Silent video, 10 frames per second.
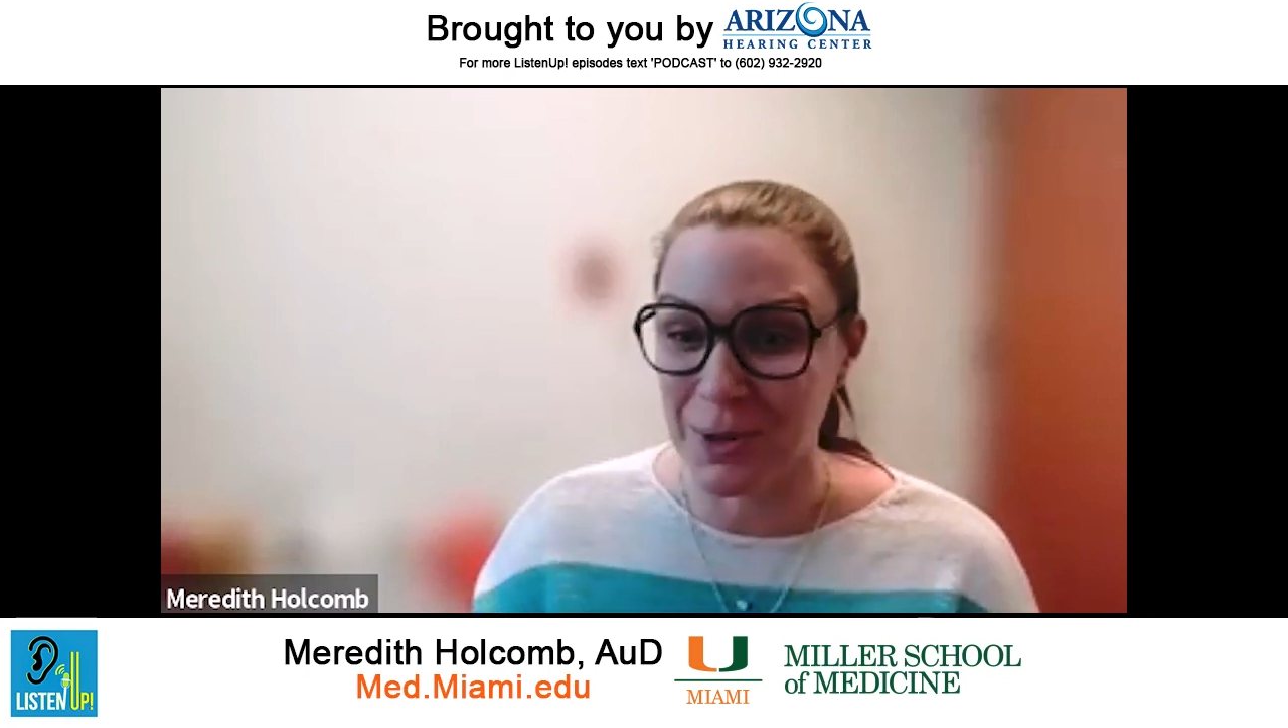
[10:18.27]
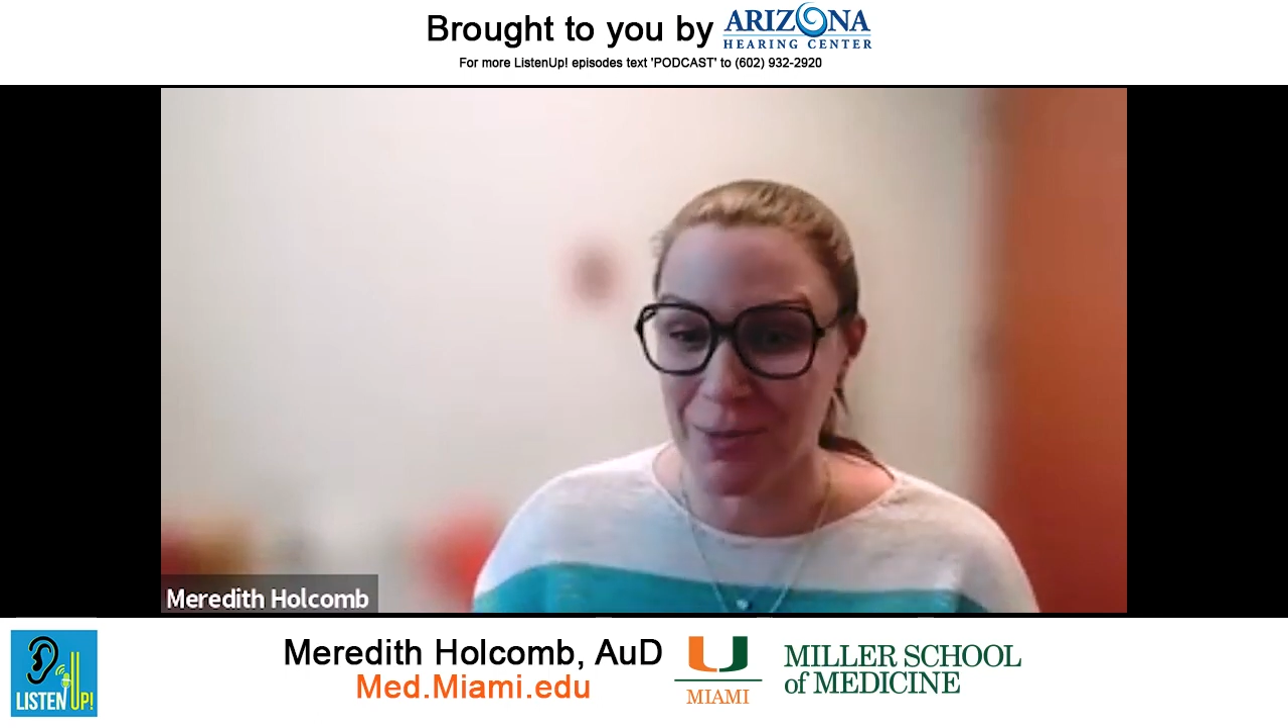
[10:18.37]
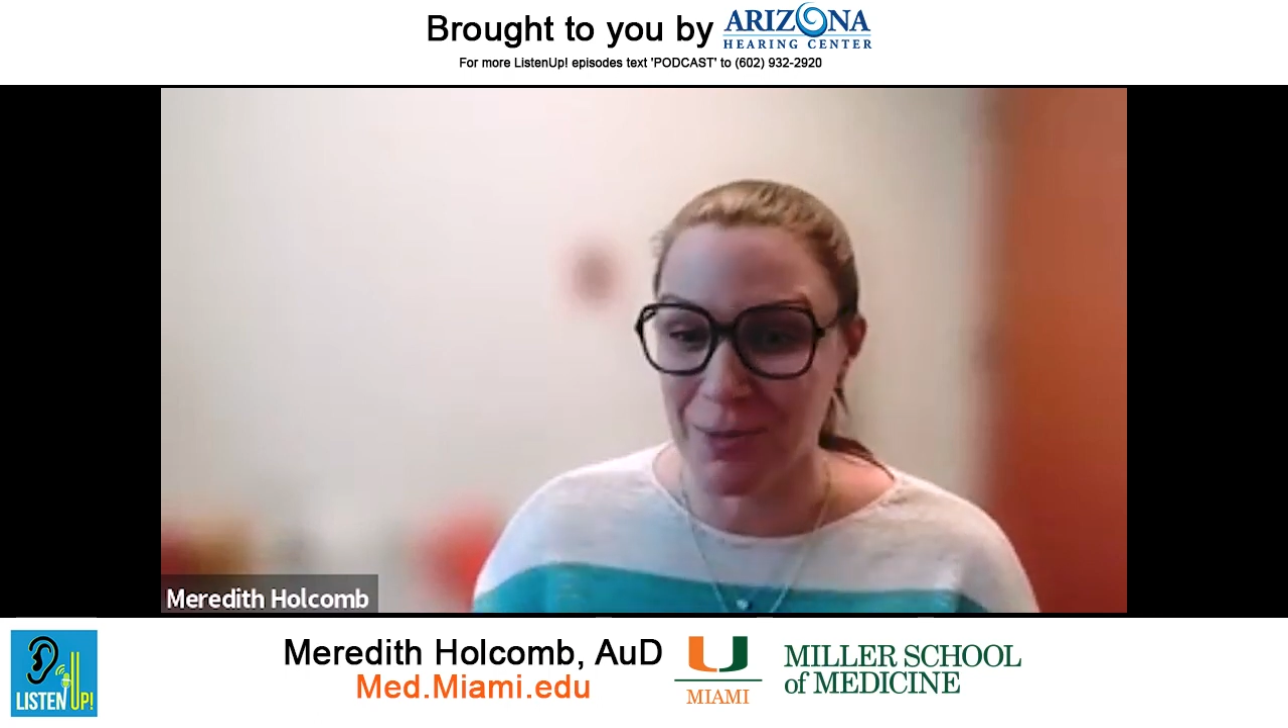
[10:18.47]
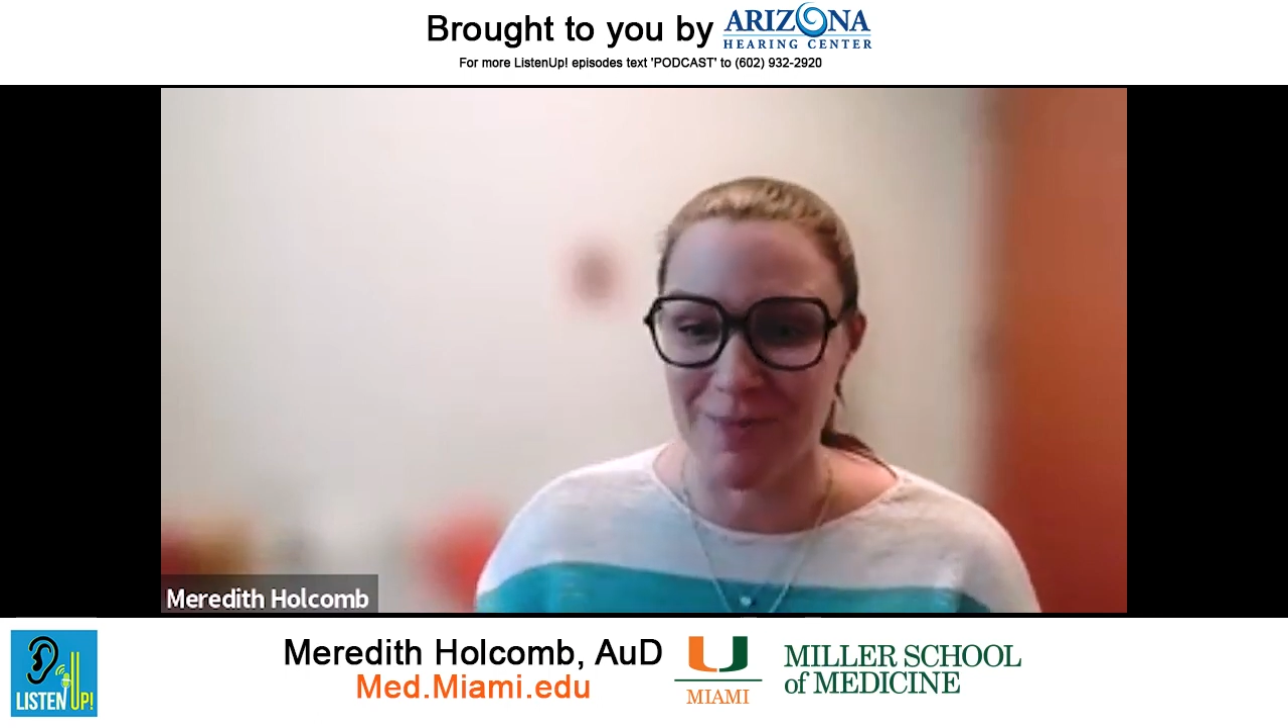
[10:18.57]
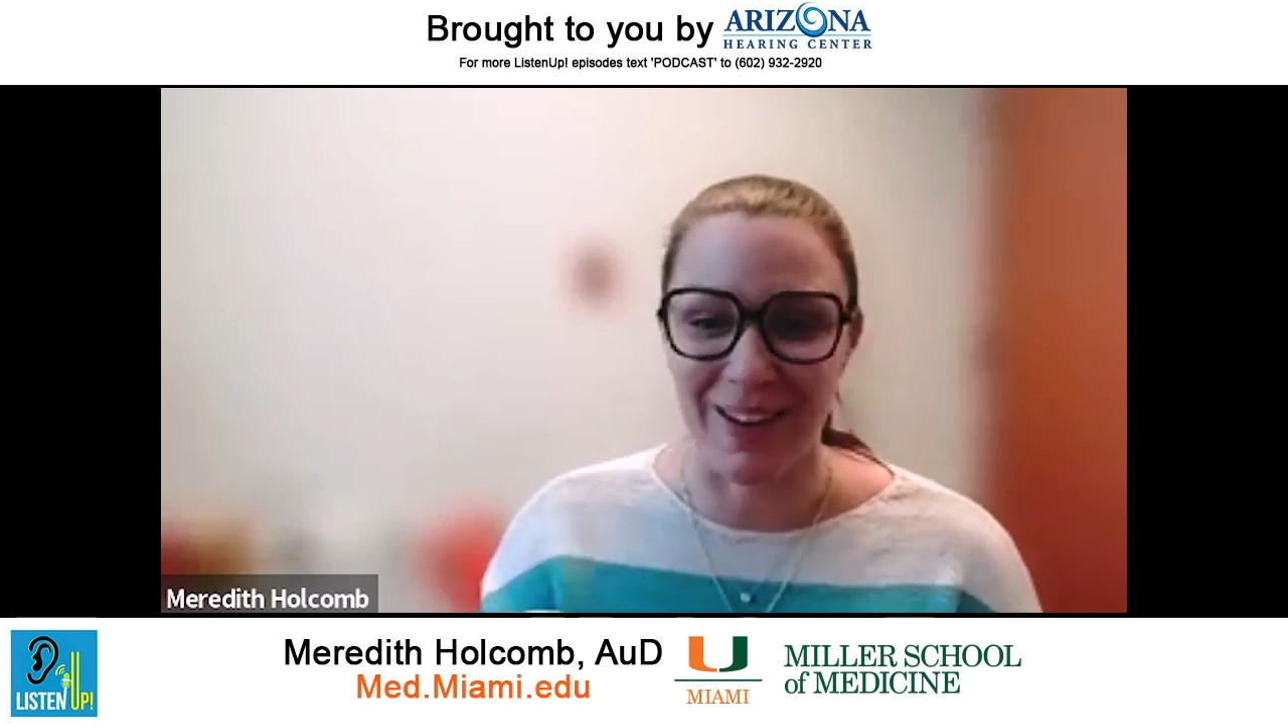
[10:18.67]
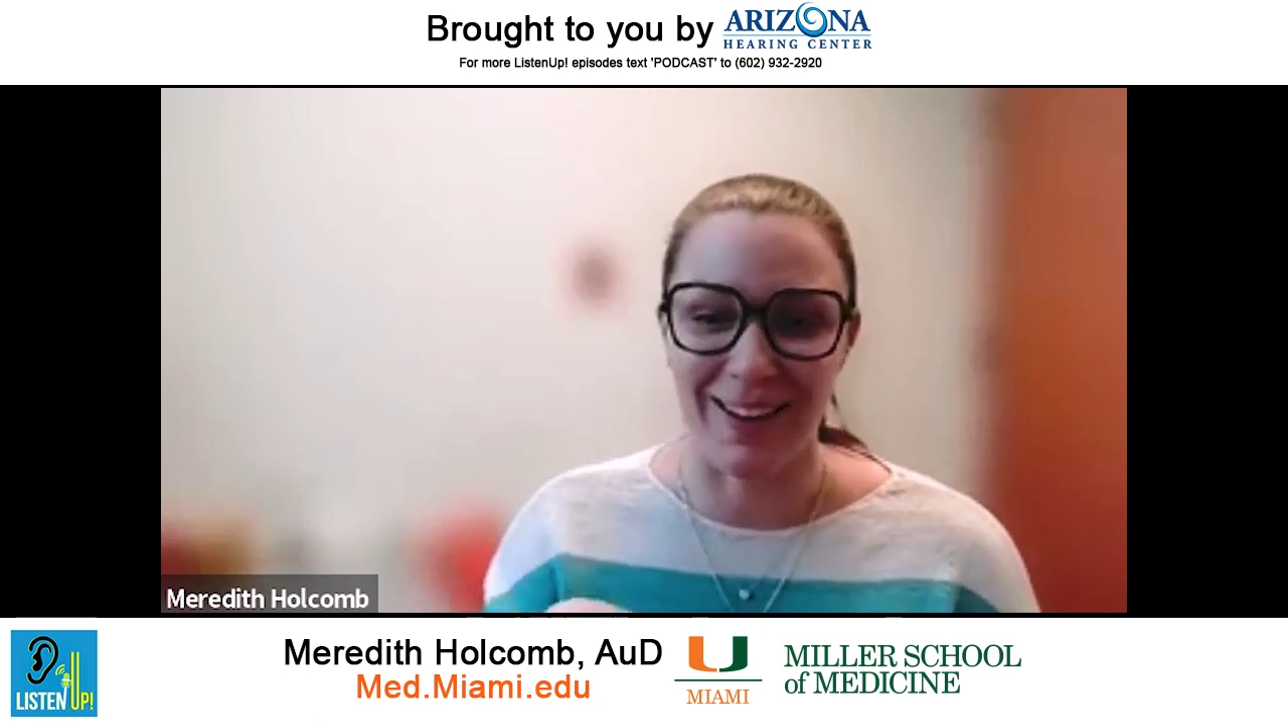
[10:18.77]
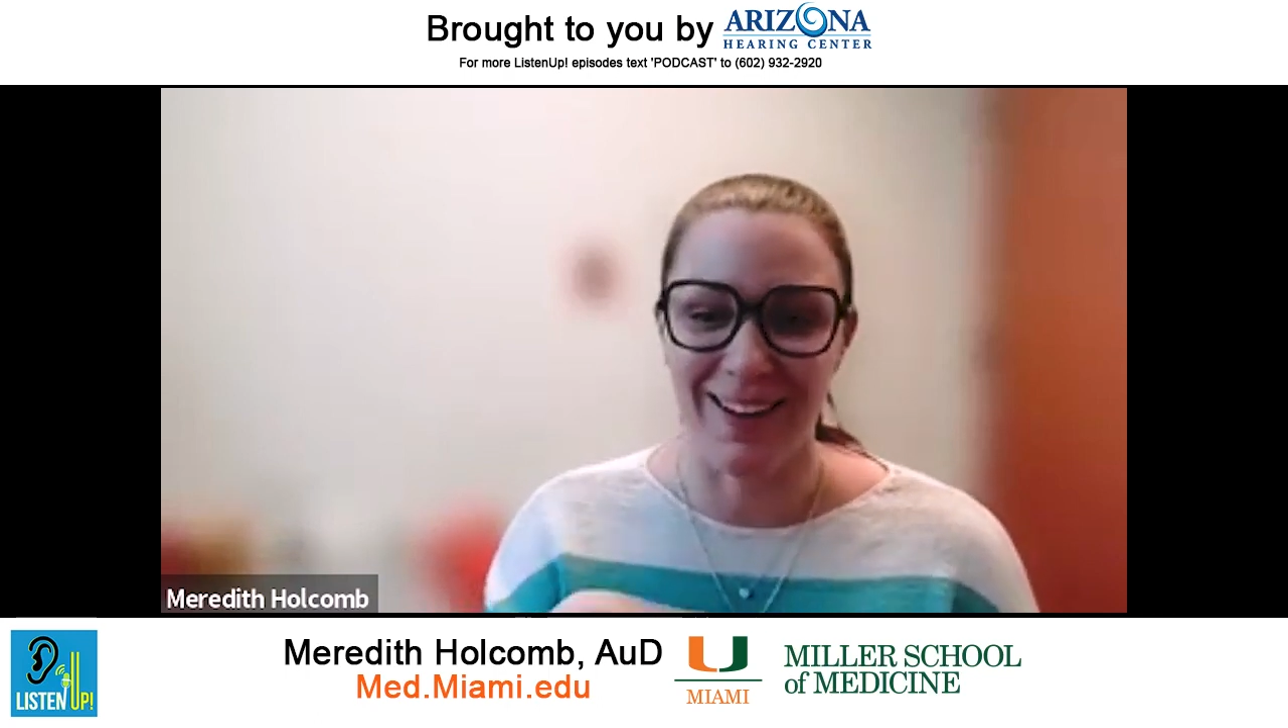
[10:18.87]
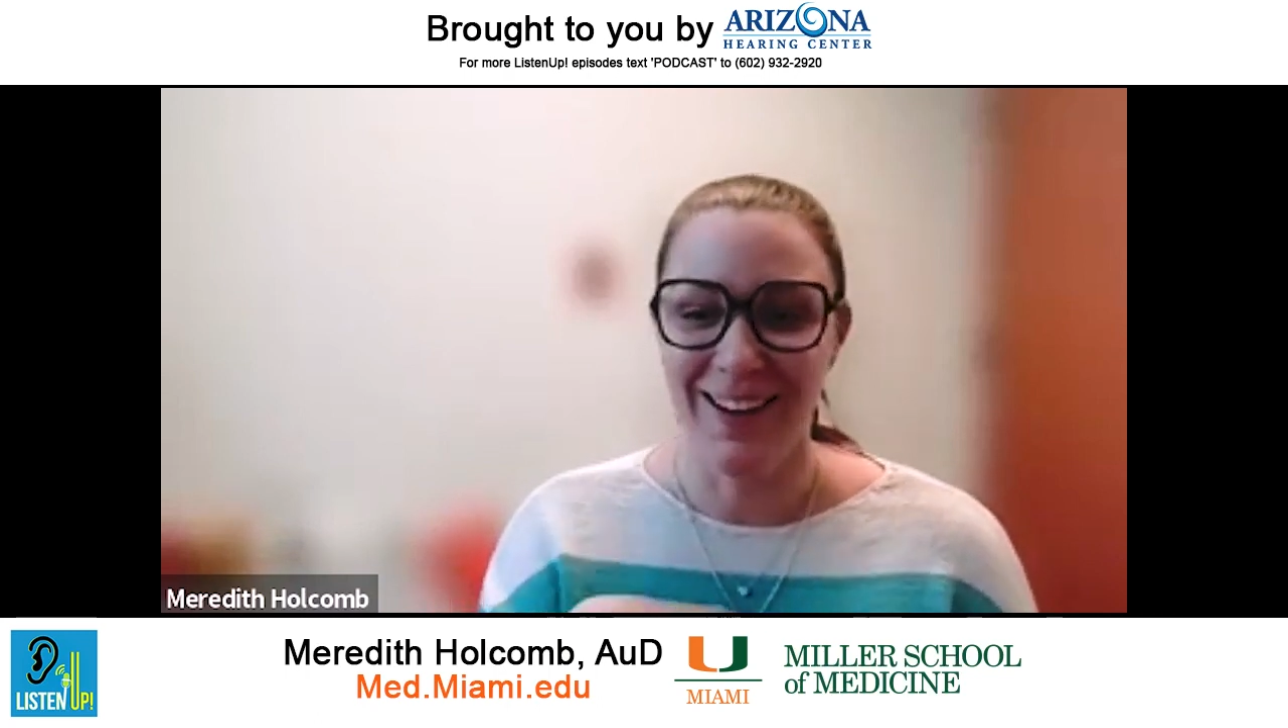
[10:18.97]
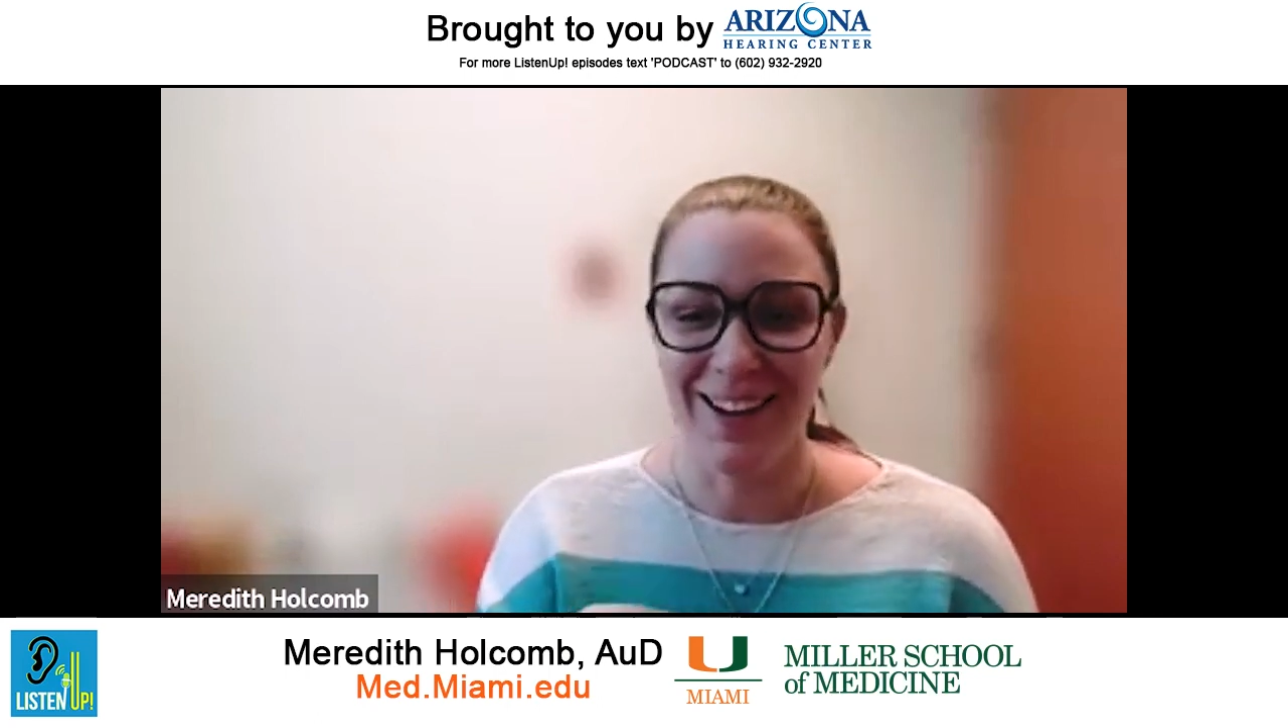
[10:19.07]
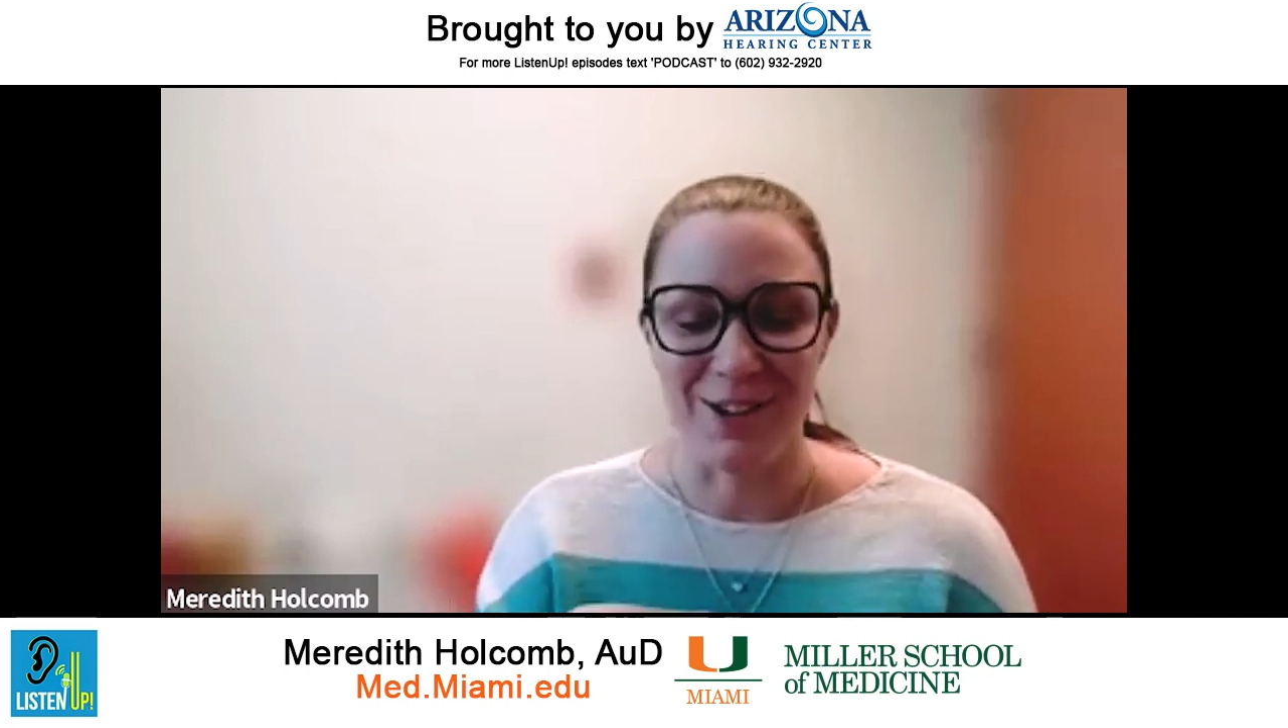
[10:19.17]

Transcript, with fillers: an appointment. Right.